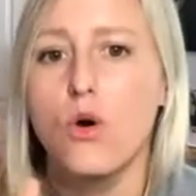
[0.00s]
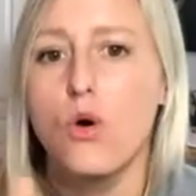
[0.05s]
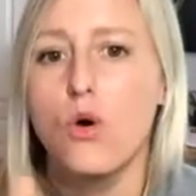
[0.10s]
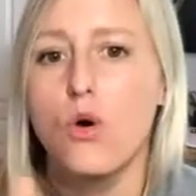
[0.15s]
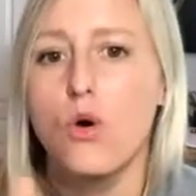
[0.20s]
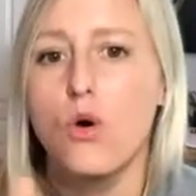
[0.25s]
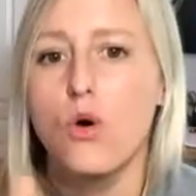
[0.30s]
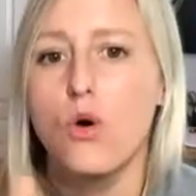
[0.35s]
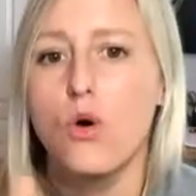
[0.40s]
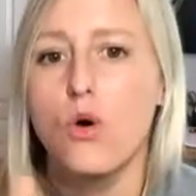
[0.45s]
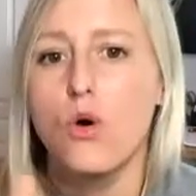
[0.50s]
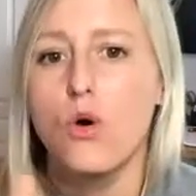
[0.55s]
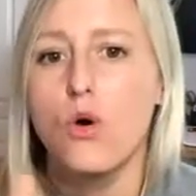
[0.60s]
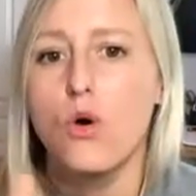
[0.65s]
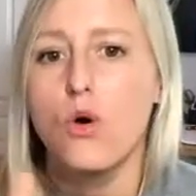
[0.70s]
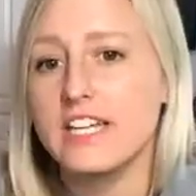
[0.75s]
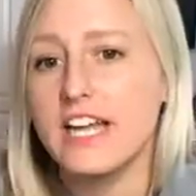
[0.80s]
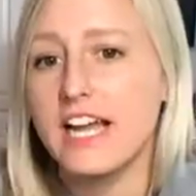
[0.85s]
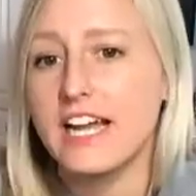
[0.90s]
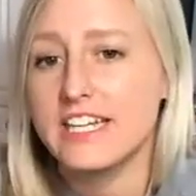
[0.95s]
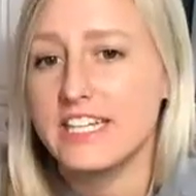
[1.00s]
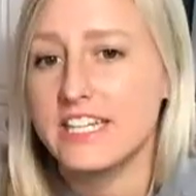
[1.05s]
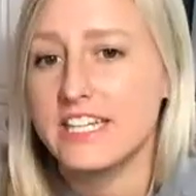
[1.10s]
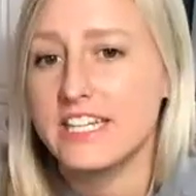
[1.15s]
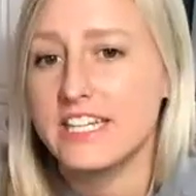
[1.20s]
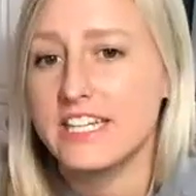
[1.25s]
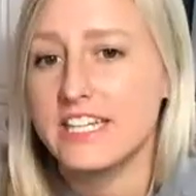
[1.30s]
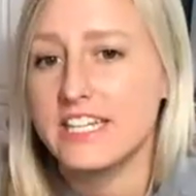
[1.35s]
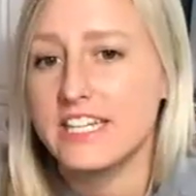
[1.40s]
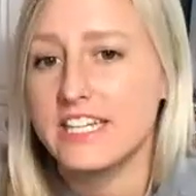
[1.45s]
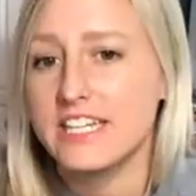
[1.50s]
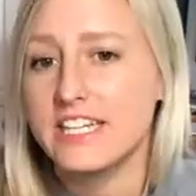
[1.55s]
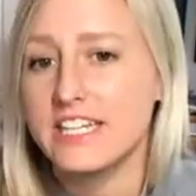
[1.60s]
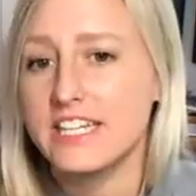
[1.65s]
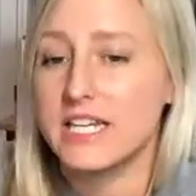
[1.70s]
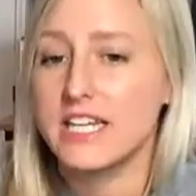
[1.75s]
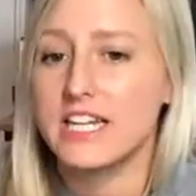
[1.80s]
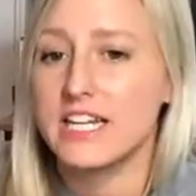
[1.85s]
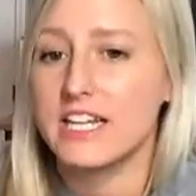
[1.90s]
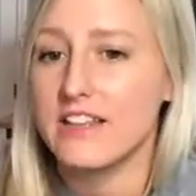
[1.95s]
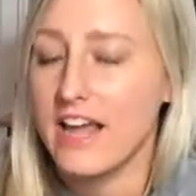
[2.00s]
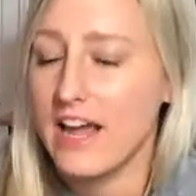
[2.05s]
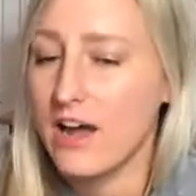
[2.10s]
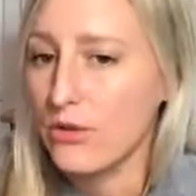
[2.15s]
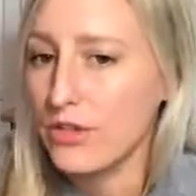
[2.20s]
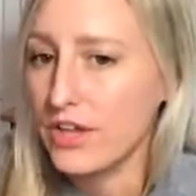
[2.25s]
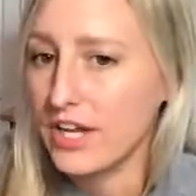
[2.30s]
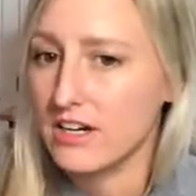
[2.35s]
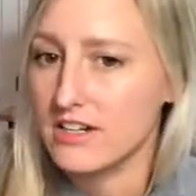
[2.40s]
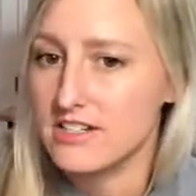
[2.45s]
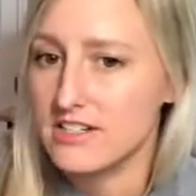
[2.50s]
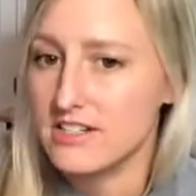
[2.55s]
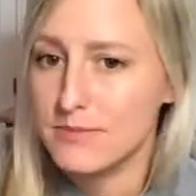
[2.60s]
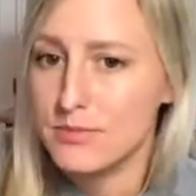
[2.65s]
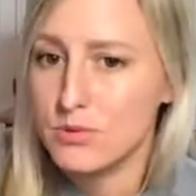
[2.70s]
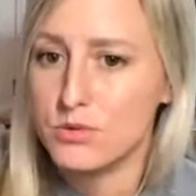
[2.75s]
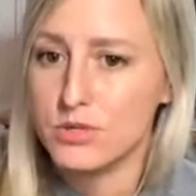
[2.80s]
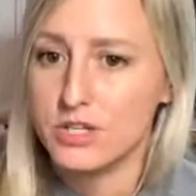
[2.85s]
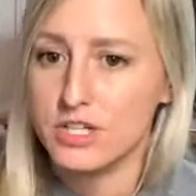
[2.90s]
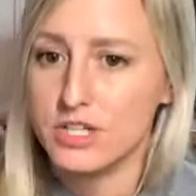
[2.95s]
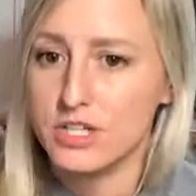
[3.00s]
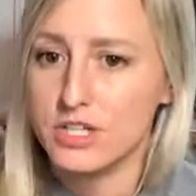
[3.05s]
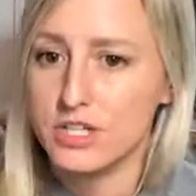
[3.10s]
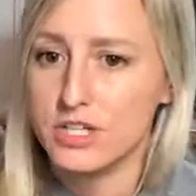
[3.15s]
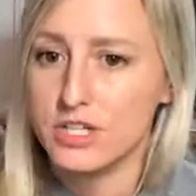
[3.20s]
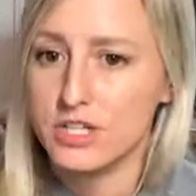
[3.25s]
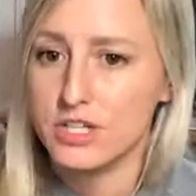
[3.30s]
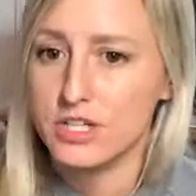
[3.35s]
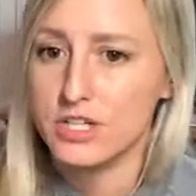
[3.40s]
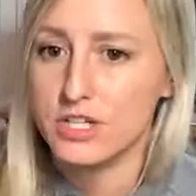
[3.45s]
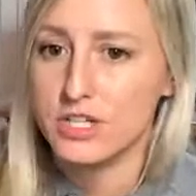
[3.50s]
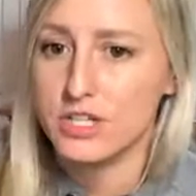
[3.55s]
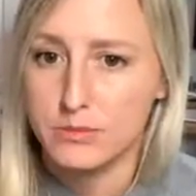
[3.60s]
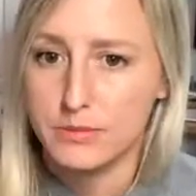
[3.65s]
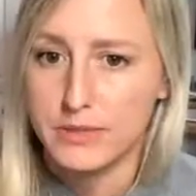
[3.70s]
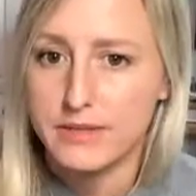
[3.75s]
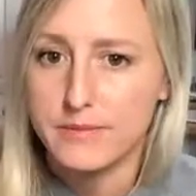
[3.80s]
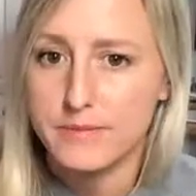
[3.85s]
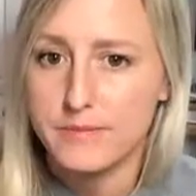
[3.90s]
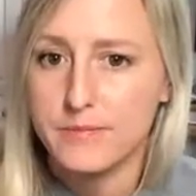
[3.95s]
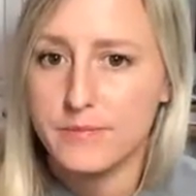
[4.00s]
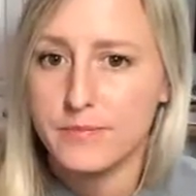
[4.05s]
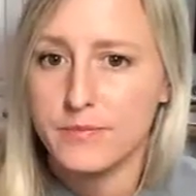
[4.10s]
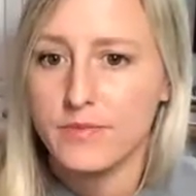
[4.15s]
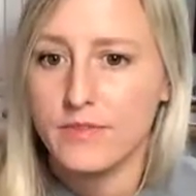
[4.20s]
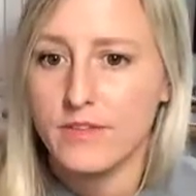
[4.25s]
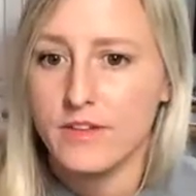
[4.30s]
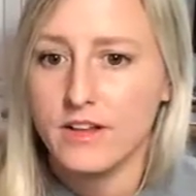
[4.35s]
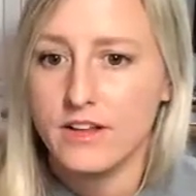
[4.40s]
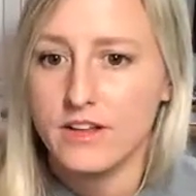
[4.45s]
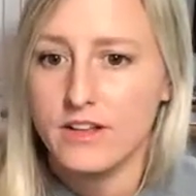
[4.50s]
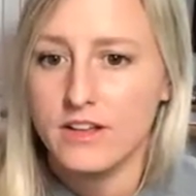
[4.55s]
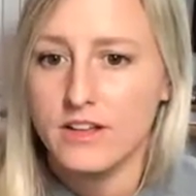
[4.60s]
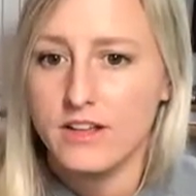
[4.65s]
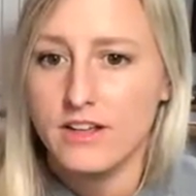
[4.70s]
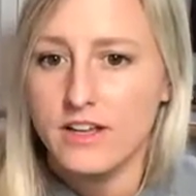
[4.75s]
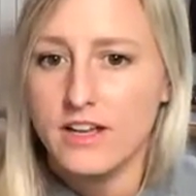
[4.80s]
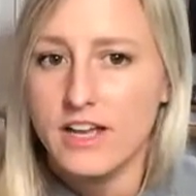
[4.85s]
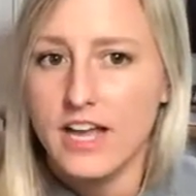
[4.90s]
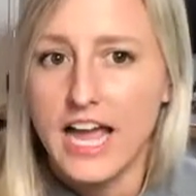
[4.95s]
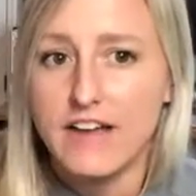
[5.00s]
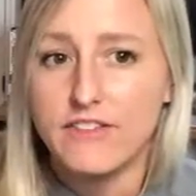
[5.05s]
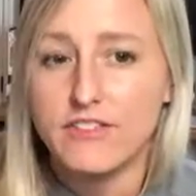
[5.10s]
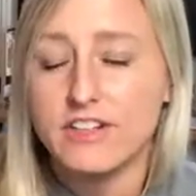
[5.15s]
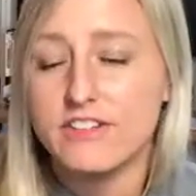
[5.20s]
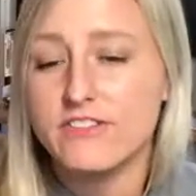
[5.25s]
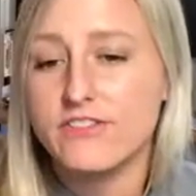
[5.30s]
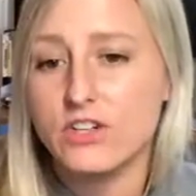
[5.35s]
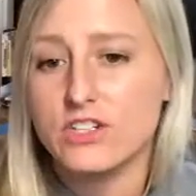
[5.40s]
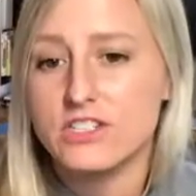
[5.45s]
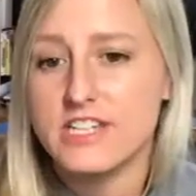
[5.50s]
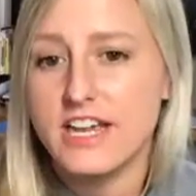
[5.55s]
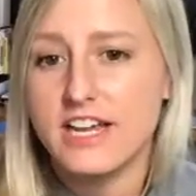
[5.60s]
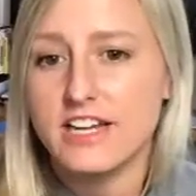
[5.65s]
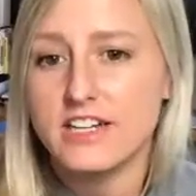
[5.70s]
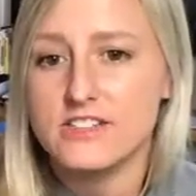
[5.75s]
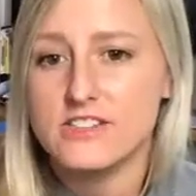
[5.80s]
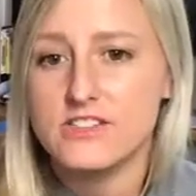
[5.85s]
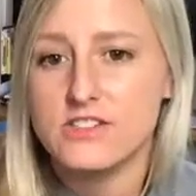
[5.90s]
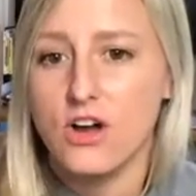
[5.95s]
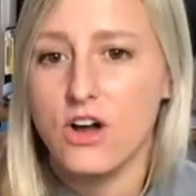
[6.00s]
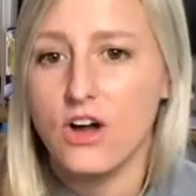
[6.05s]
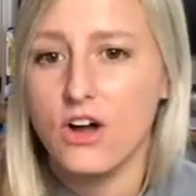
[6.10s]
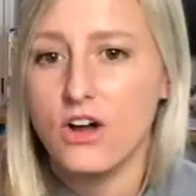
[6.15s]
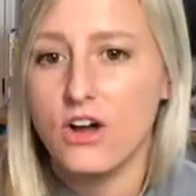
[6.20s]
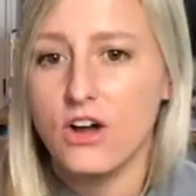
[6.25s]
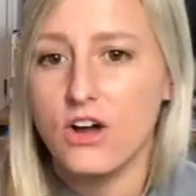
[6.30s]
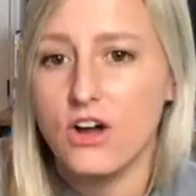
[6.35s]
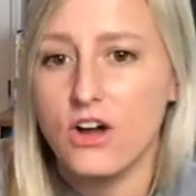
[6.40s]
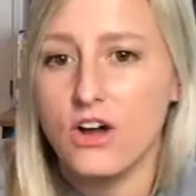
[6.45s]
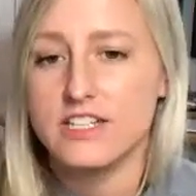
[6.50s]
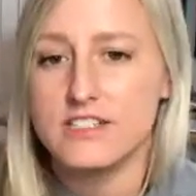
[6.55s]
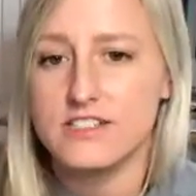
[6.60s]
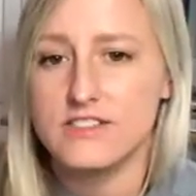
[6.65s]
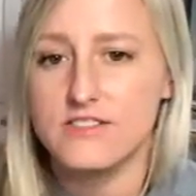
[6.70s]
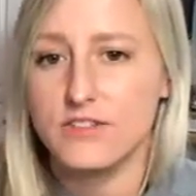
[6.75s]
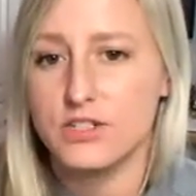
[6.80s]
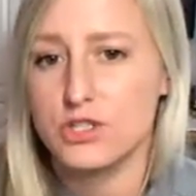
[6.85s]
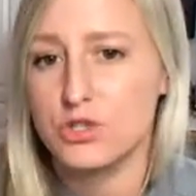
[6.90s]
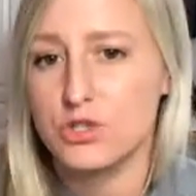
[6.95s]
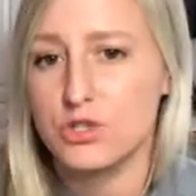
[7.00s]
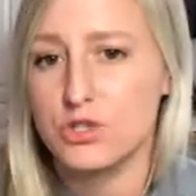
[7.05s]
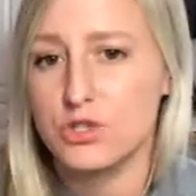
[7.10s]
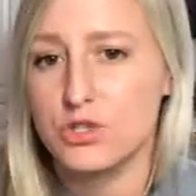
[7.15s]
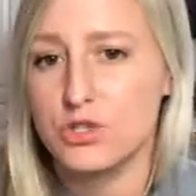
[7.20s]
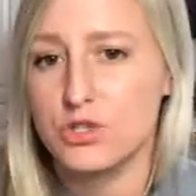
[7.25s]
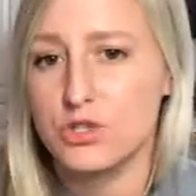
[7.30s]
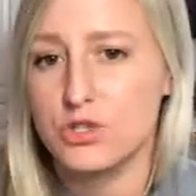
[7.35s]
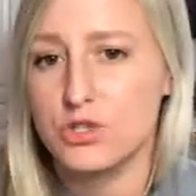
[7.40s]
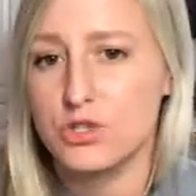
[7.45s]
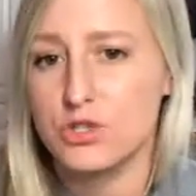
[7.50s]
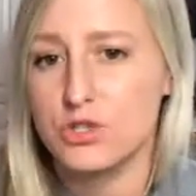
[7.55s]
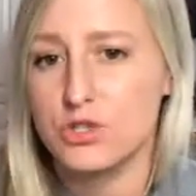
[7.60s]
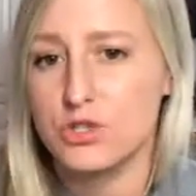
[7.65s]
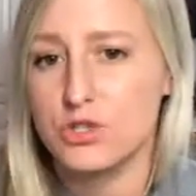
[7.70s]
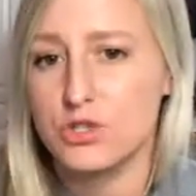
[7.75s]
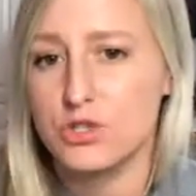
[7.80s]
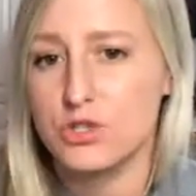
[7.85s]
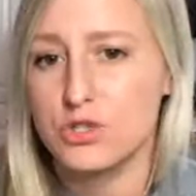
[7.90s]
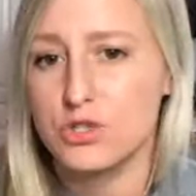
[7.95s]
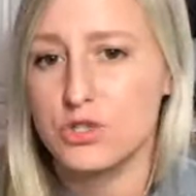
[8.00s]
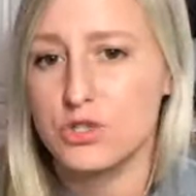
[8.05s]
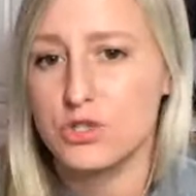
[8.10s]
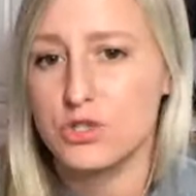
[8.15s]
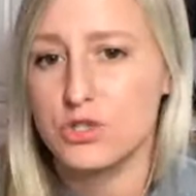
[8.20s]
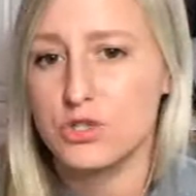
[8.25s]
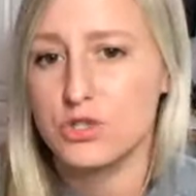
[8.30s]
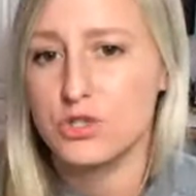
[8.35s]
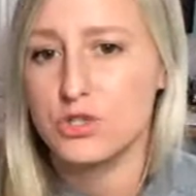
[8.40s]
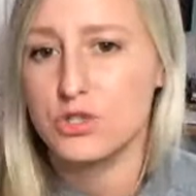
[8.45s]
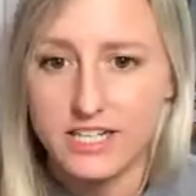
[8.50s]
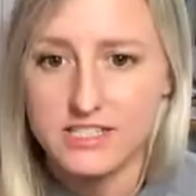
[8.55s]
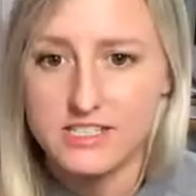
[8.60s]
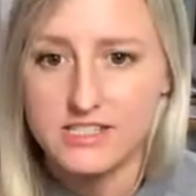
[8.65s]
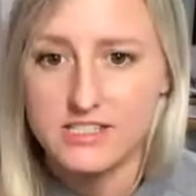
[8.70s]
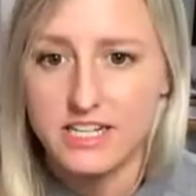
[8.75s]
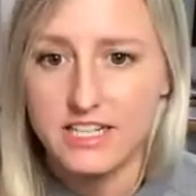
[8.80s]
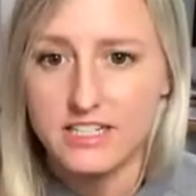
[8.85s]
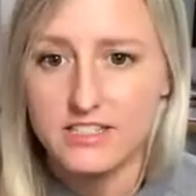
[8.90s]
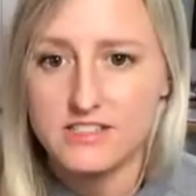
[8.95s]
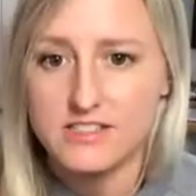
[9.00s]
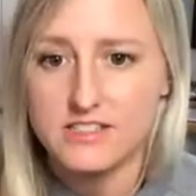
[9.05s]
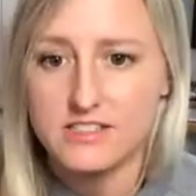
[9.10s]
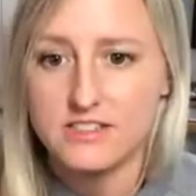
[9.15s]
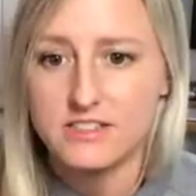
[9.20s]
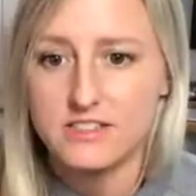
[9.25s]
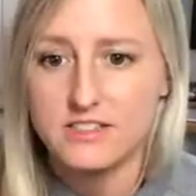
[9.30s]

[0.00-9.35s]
What you're looking at here is the beginning of the healthcare example we're going to use for a little bit. Every vertex on this visualization is a doctor in the United States.